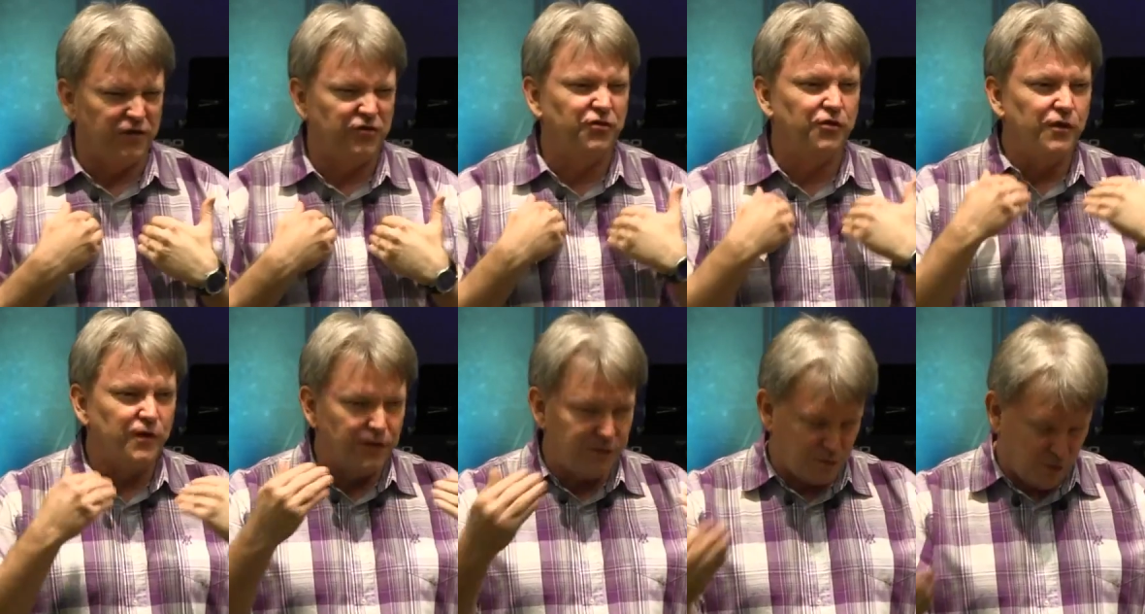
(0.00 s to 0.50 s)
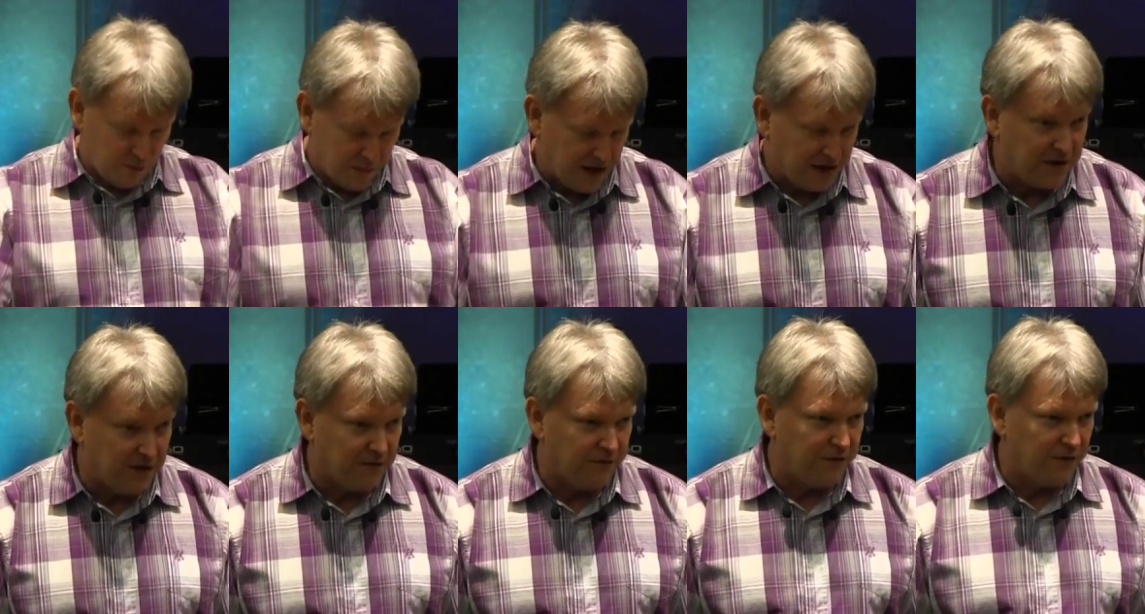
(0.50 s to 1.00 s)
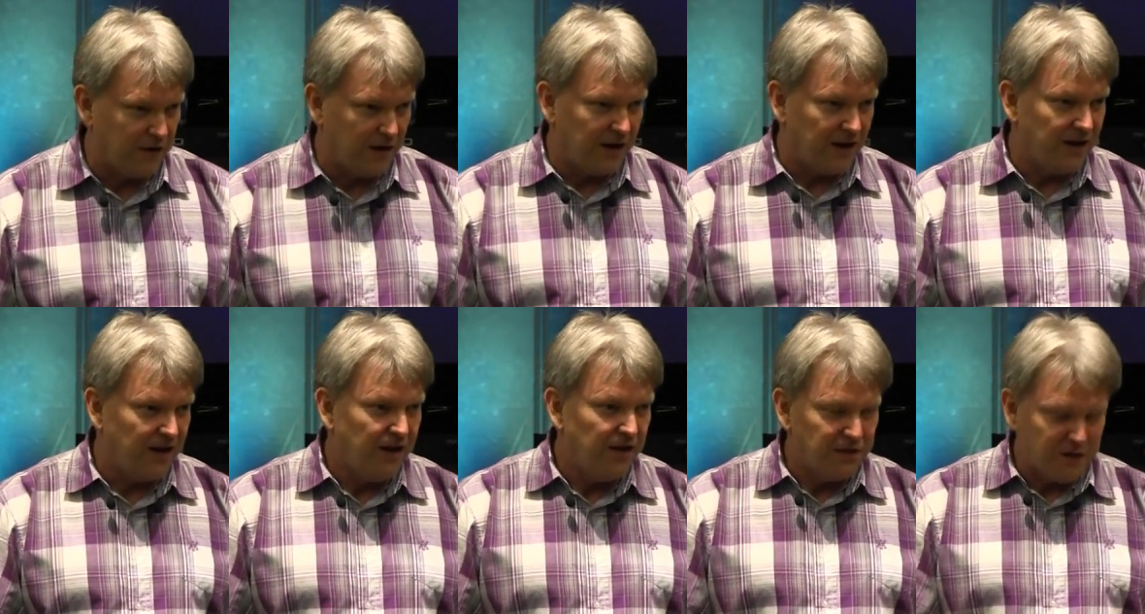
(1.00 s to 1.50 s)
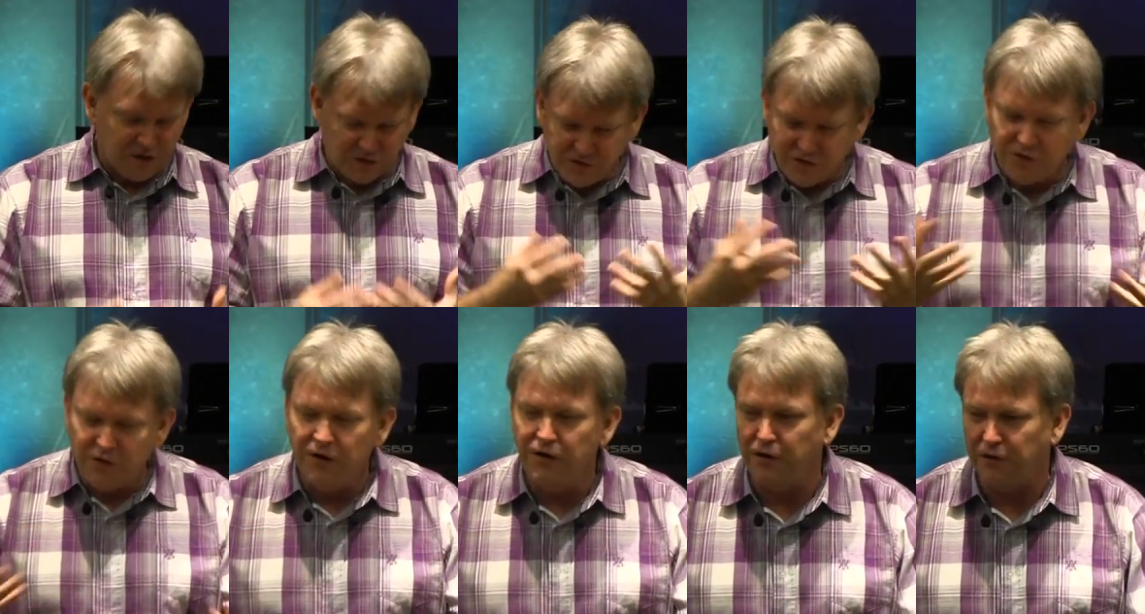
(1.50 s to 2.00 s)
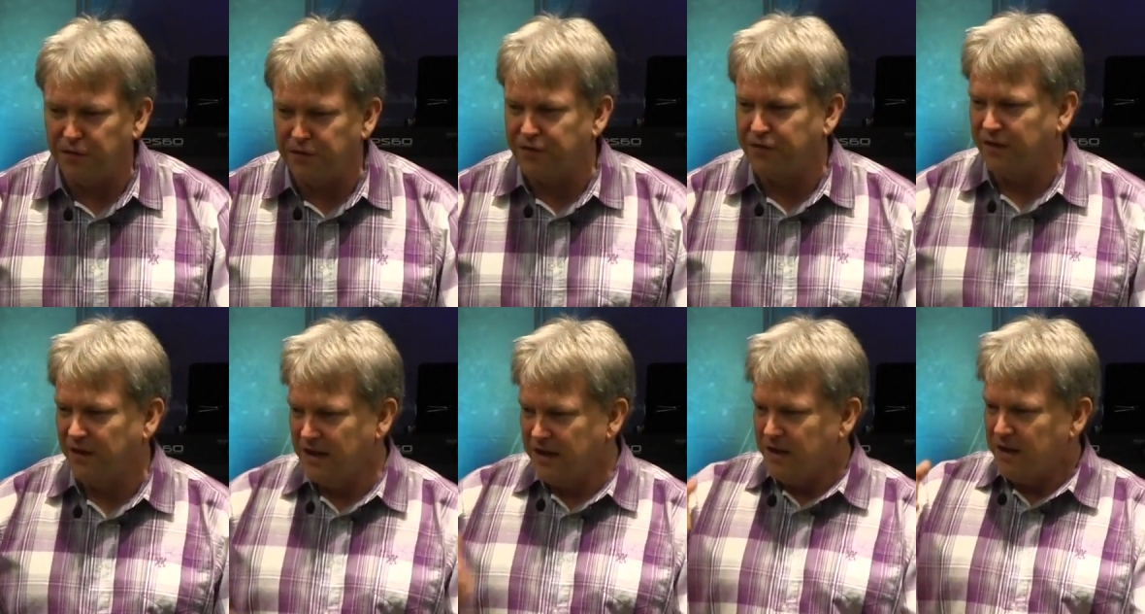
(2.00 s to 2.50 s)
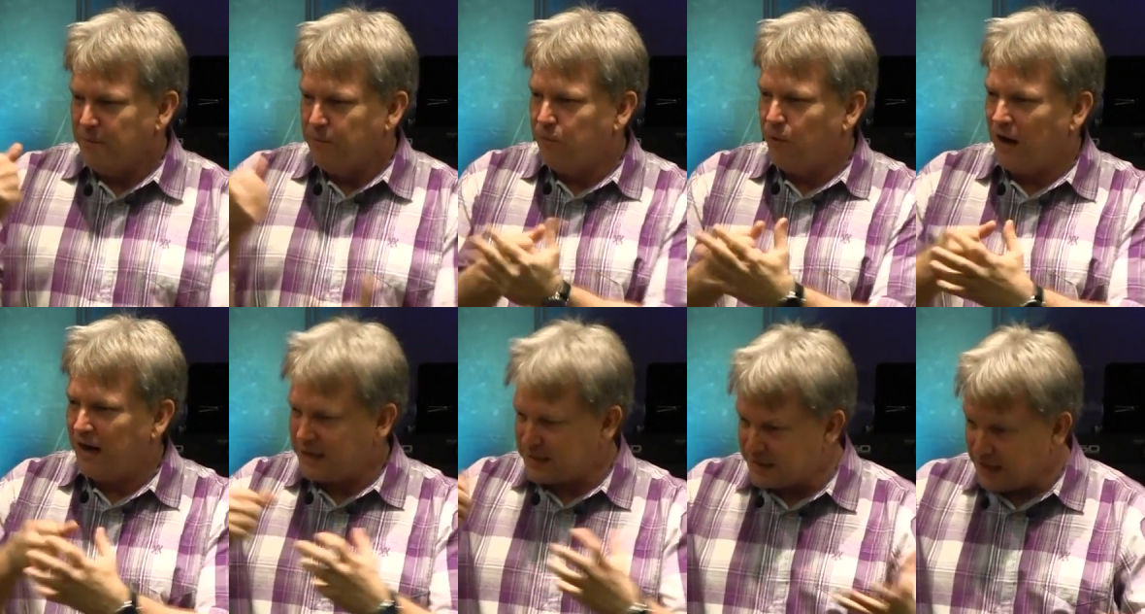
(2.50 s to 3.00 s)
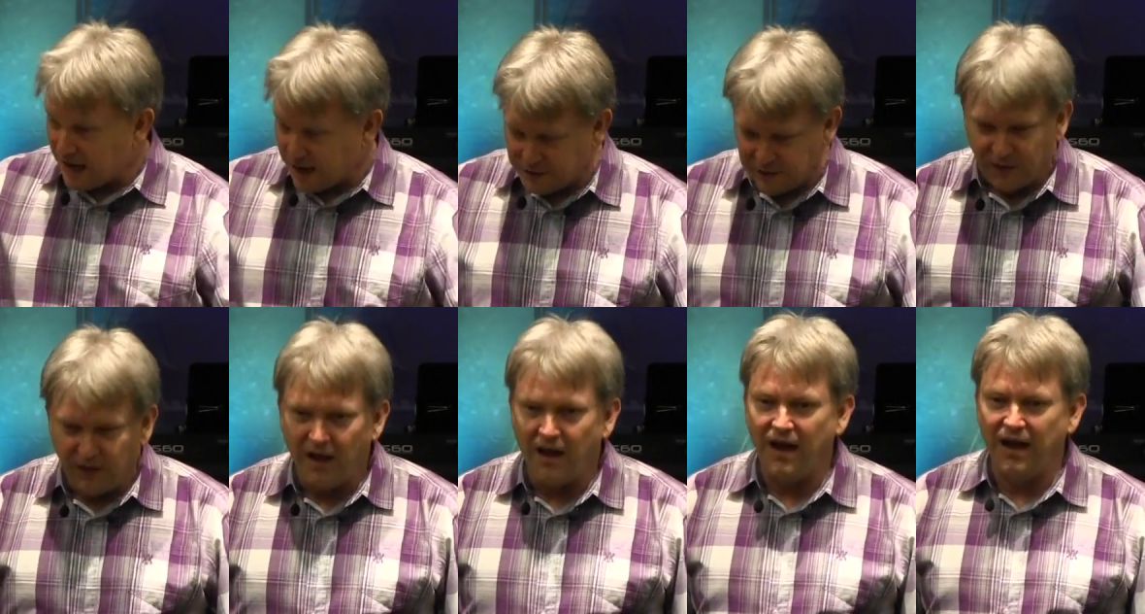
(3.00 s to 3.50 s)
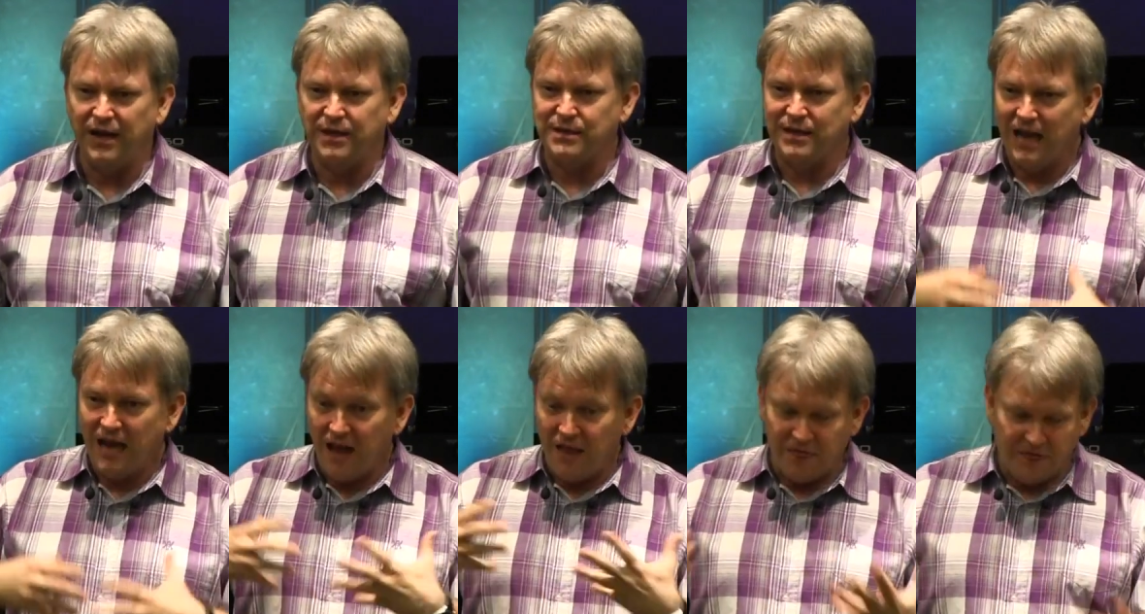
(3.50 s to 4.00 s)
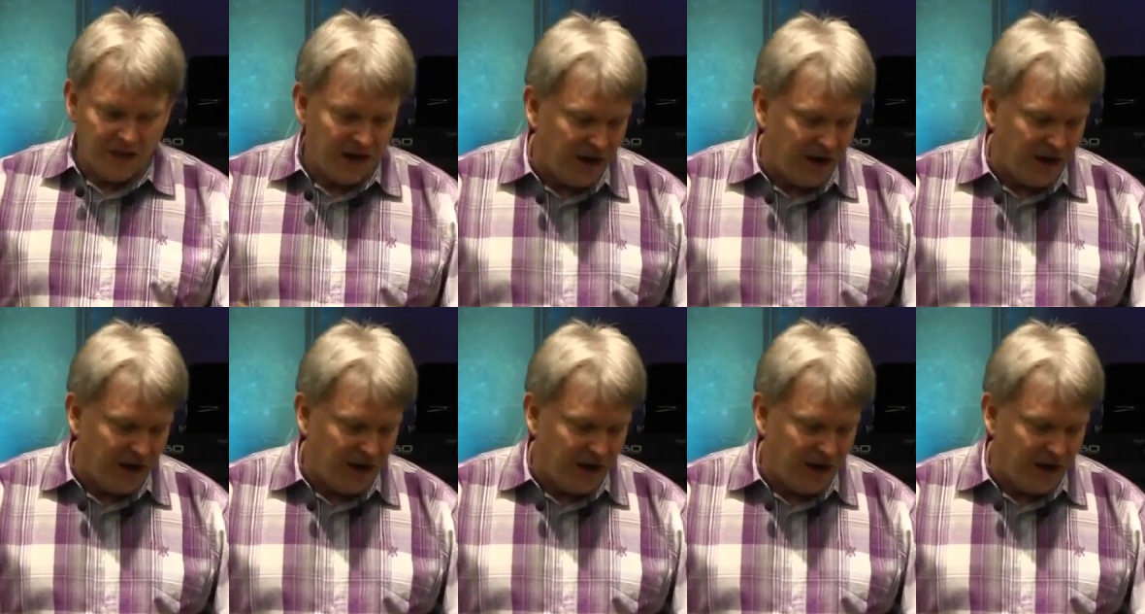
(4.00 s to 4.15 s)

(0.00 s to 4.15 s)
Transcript: the truth will make you free. The truth breaks down the lies. And